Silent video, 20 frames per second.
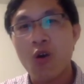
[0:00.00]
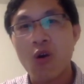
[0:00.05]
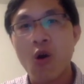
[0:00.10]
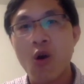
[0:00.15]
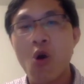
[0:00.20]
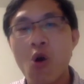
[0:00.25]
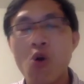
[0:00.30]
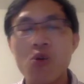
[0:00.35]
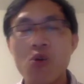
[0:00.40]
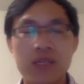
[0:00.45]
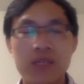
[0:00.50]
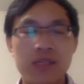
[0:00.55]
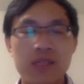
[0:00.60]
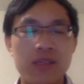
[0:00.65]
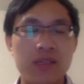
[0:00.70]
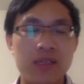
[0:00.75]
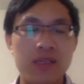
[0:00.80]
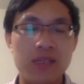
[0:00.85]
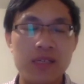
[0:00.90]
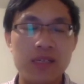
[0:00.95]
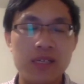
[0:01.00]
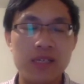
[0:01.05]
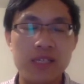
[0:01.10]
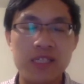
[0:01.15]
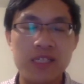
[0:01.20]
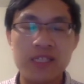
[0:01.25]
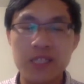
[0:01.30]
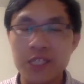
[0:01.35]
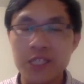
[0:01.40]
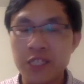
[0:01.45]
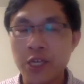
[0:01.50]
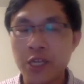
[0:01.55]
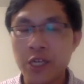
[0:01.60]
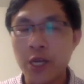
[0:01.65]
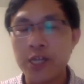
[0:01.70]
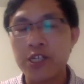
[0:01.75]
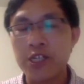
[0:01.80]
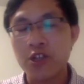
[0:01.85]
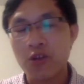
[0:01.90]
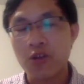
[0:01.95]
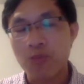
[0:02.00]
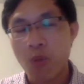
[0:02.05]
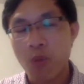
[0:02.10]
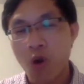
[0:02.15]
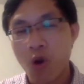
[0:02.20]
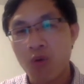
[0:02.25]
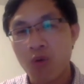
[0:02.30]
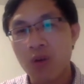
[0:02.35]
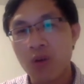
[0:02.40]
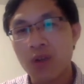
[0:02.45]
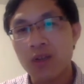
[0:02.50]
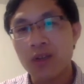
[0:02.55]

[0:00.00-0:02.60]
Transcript: or is changeable.